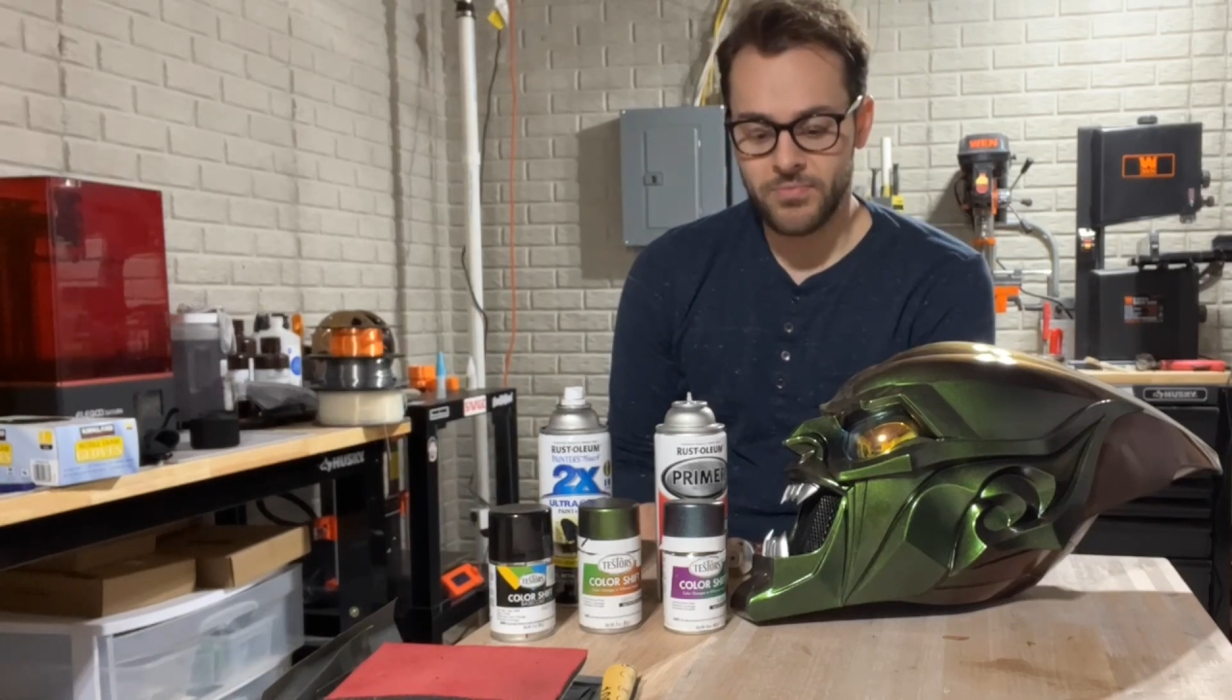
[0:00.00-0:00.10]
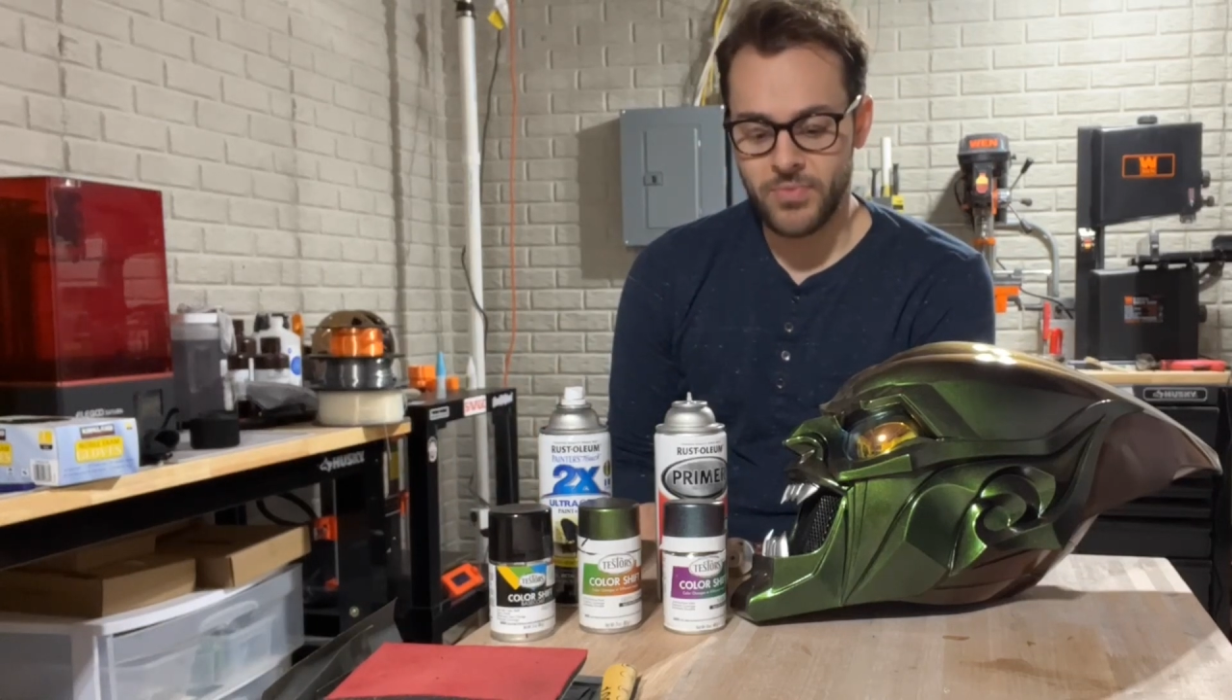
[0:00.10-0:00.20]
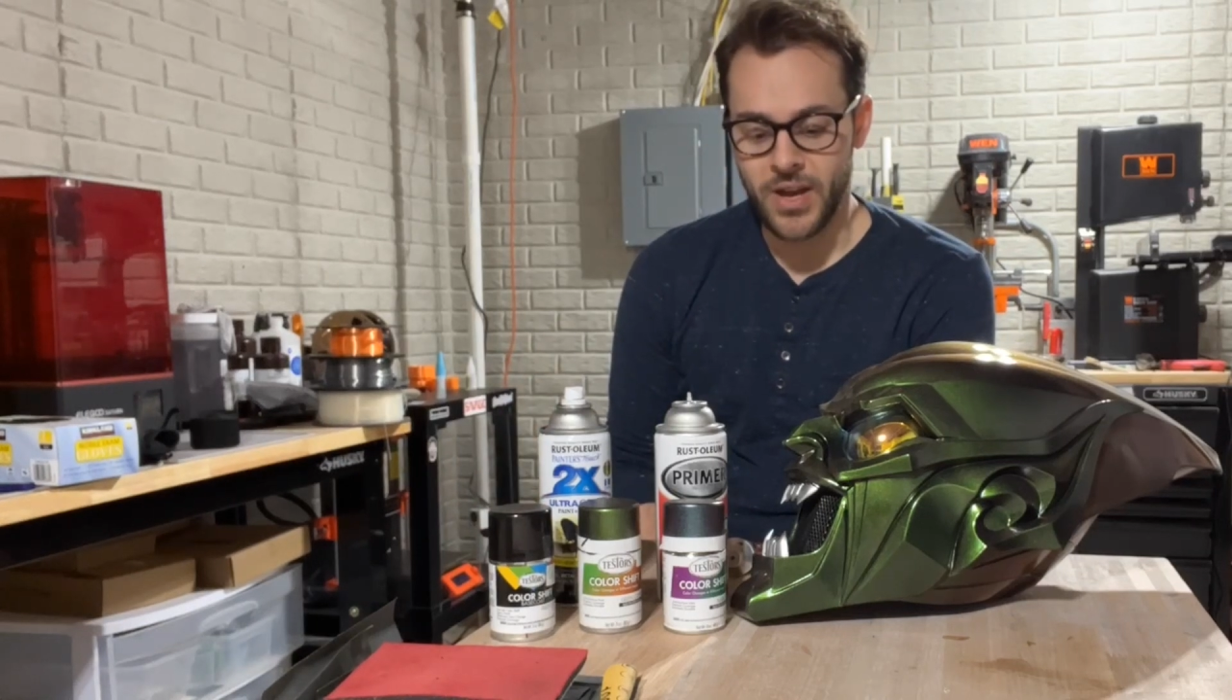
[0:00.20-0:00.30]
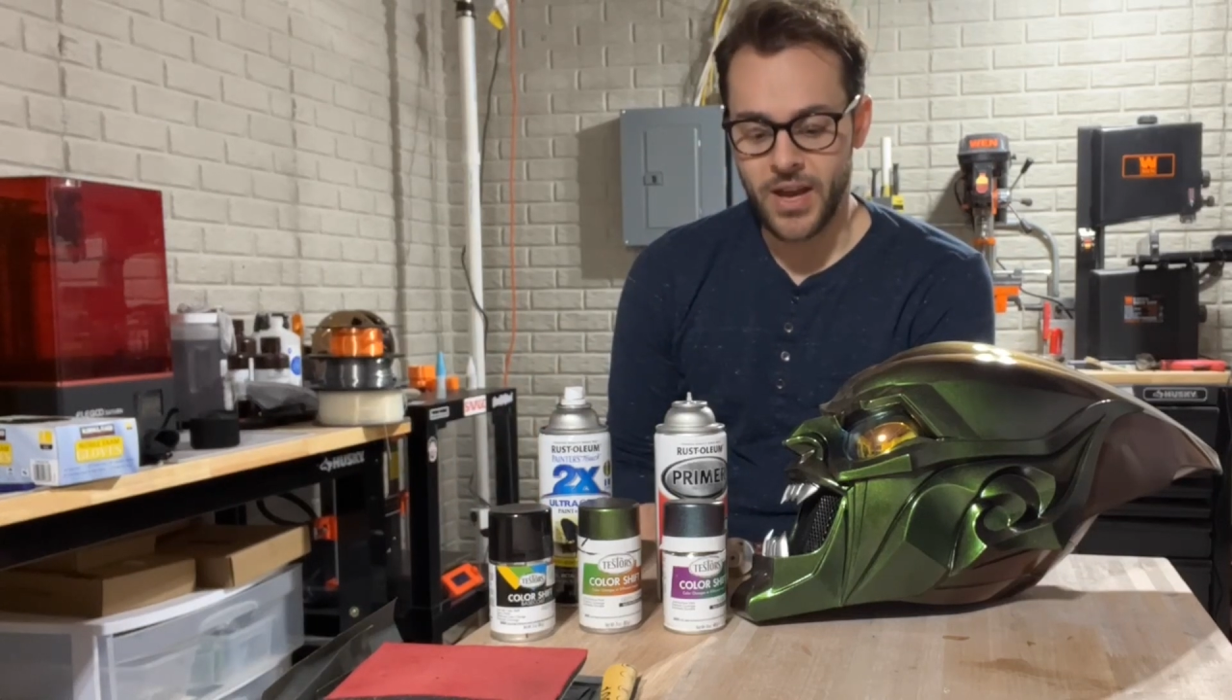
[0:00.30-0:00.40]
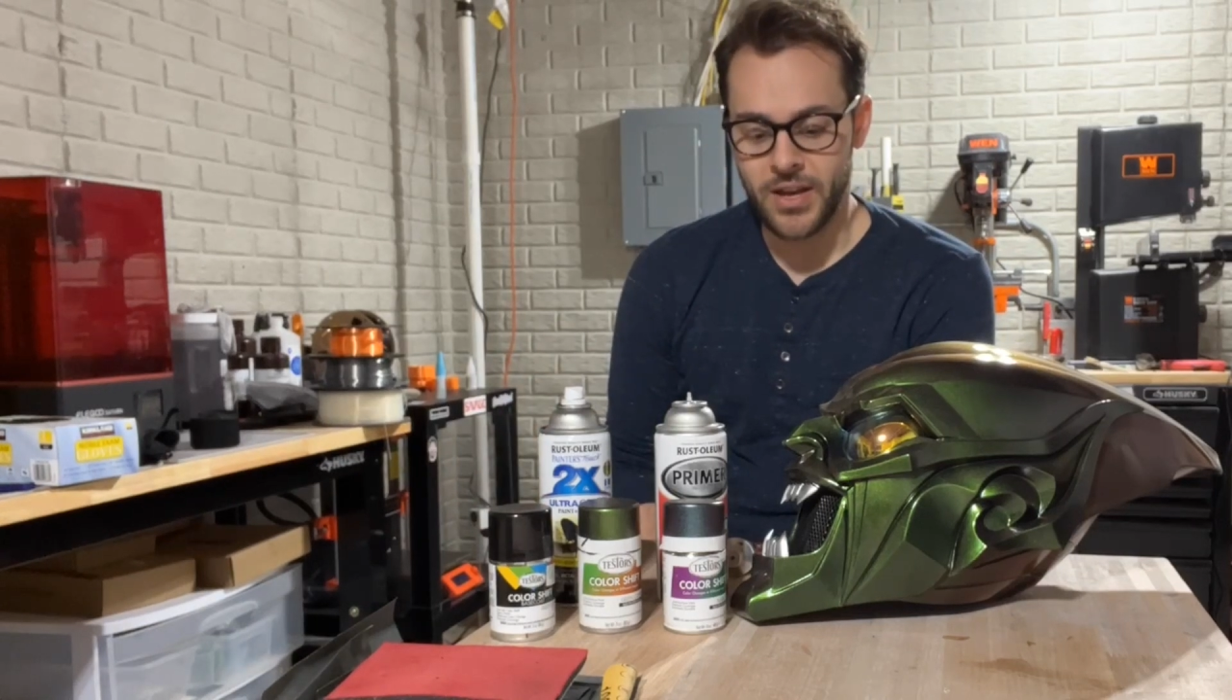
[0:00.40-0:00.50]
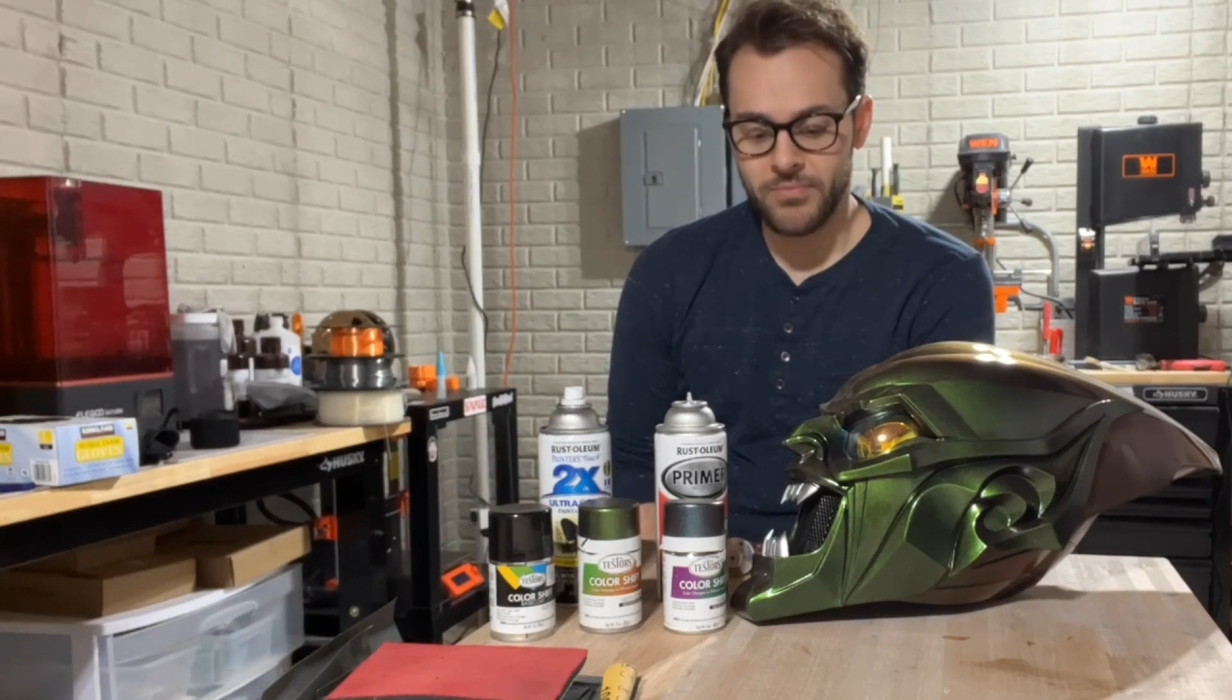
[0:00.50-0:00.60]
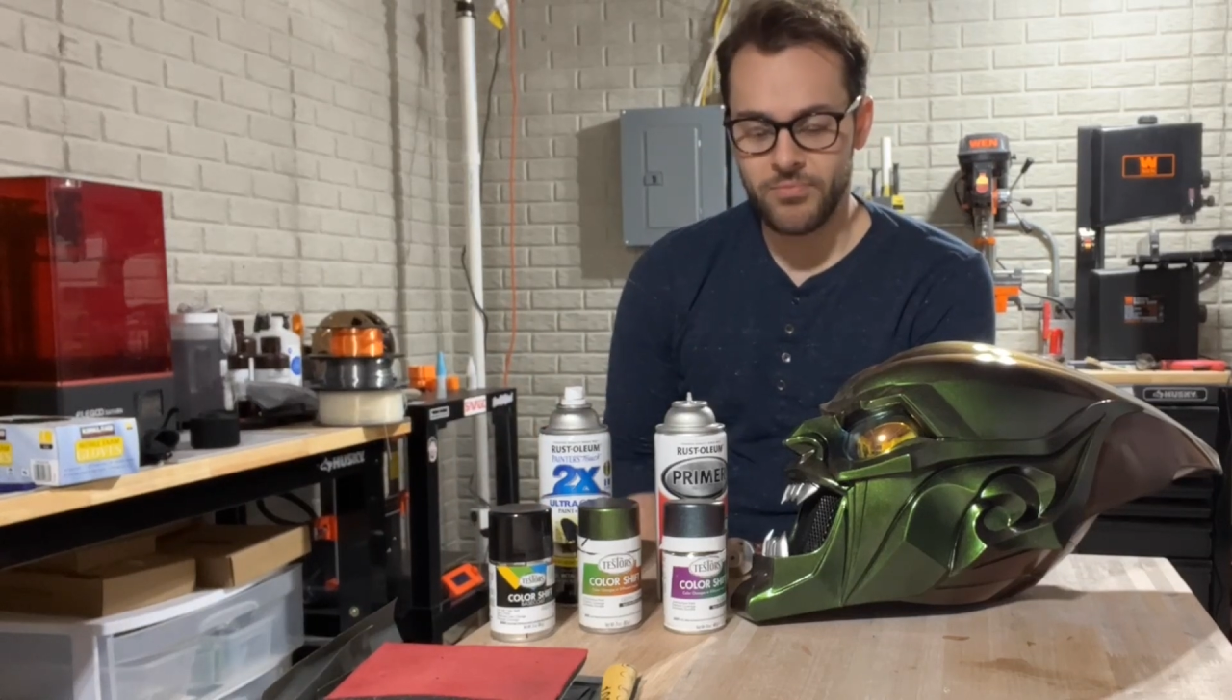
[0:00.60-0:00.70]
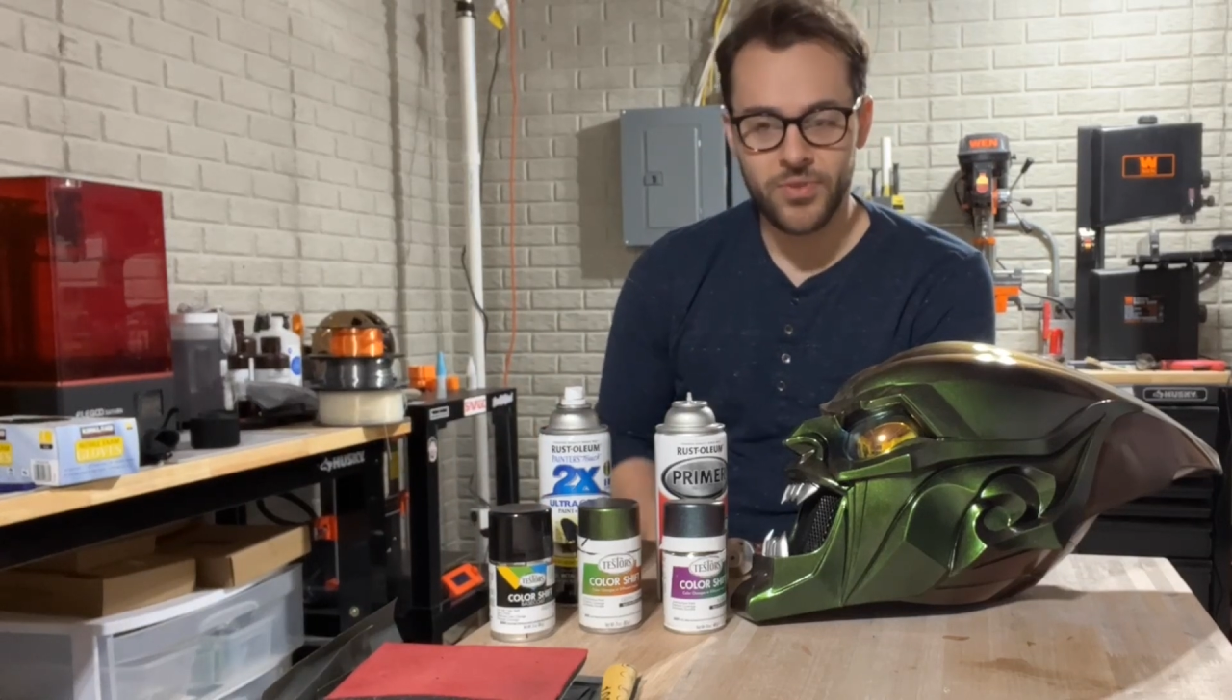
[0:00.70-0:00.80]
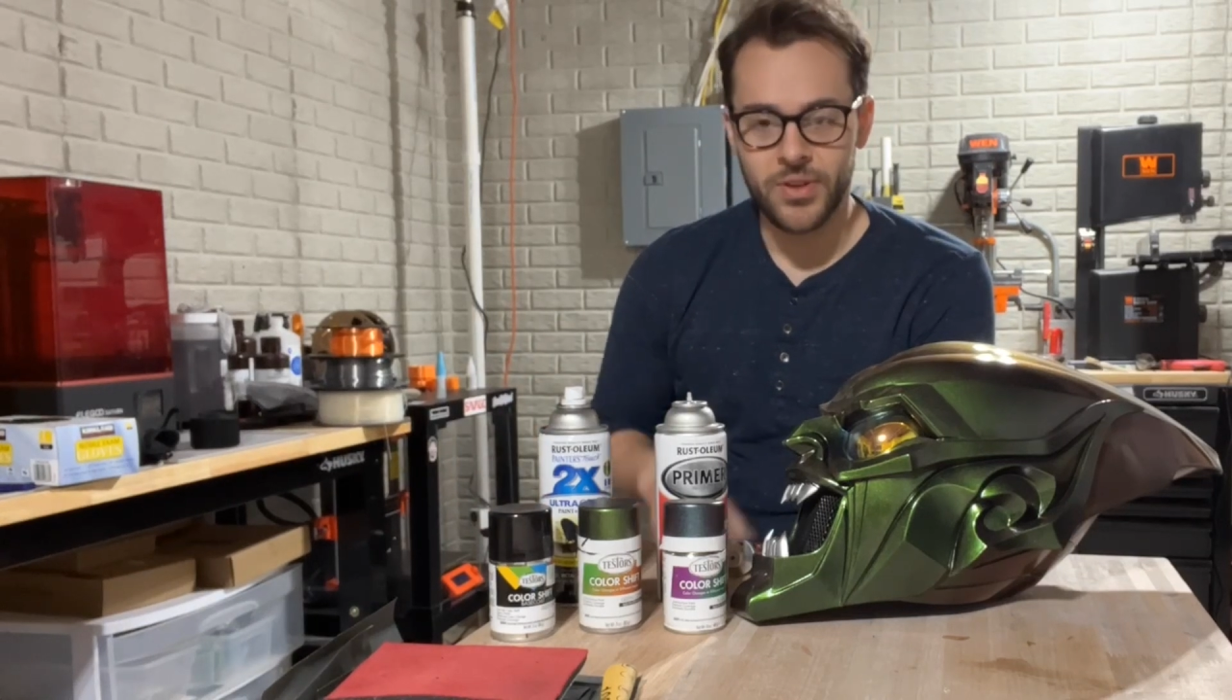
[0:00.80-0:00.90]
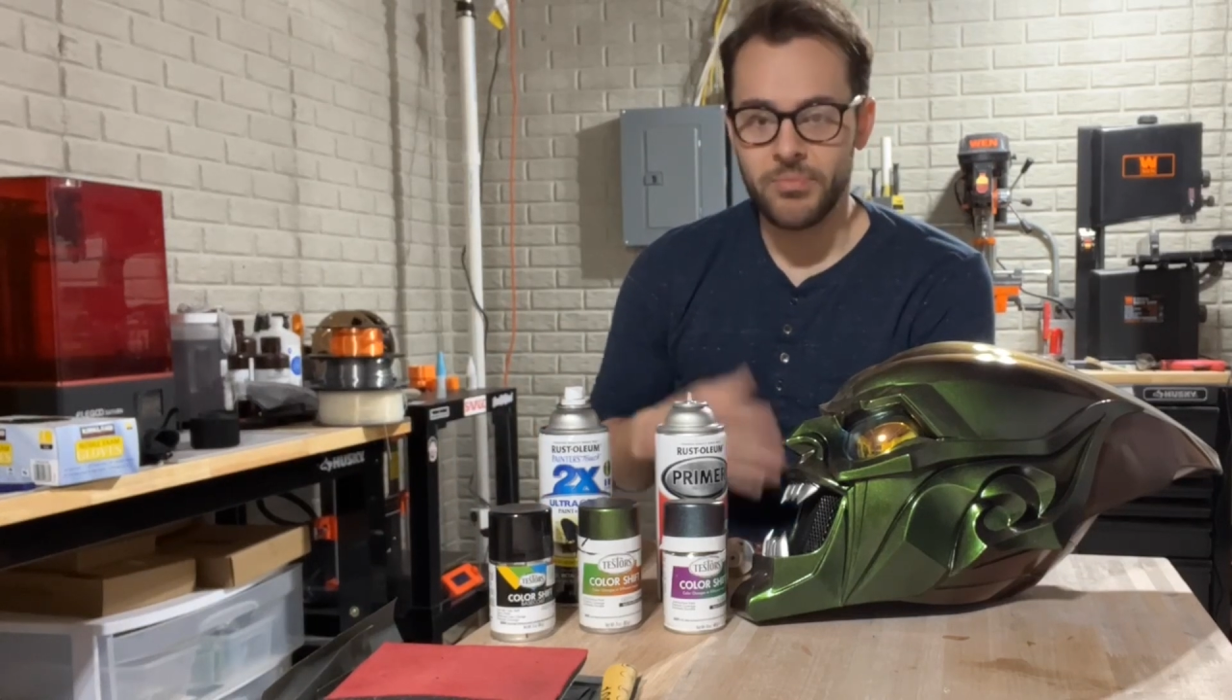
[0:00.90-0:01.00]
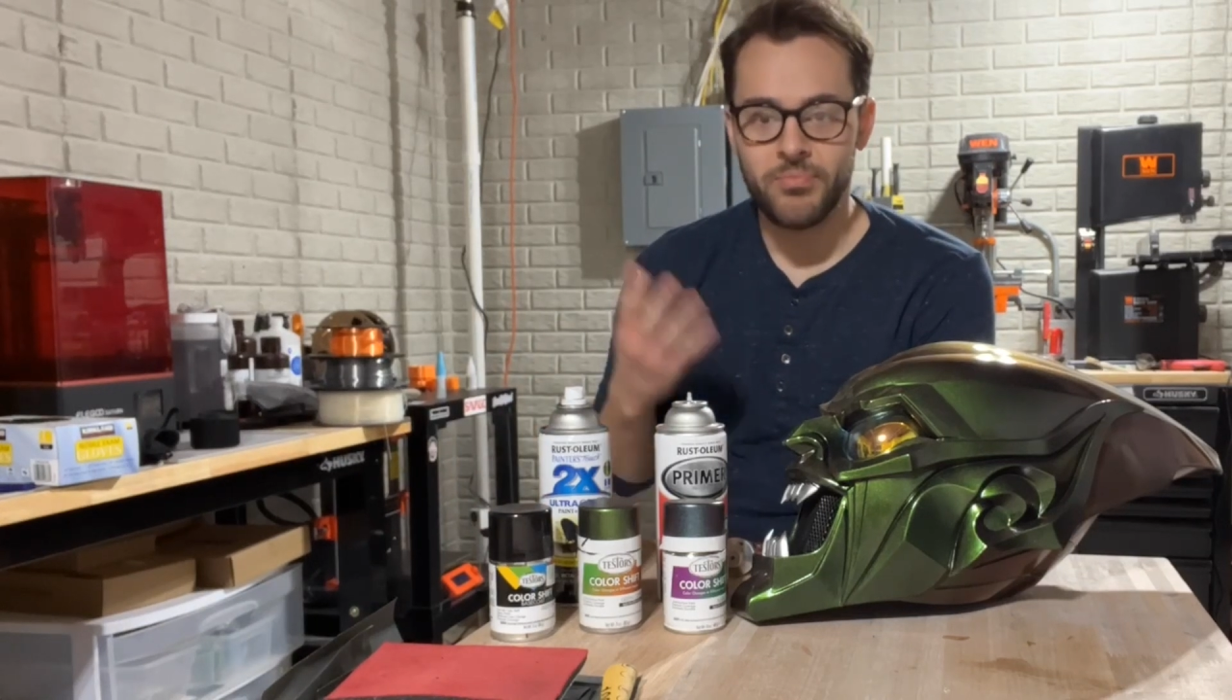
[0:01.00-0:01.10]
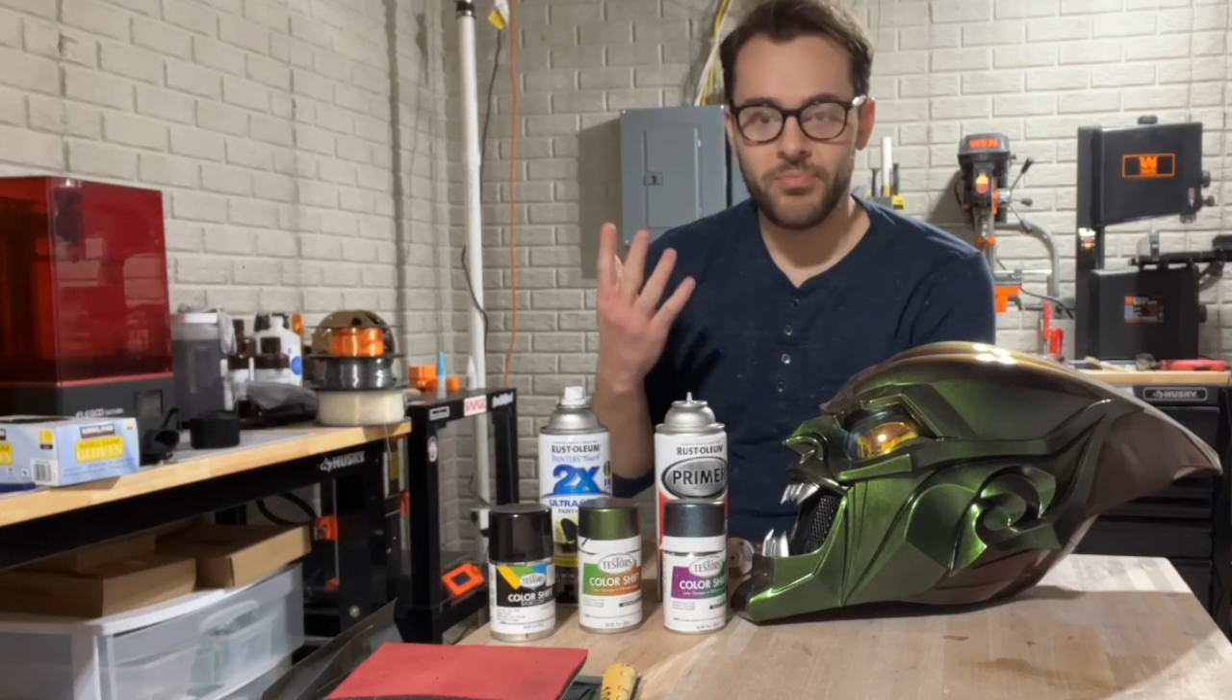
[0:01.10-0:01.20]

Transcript: the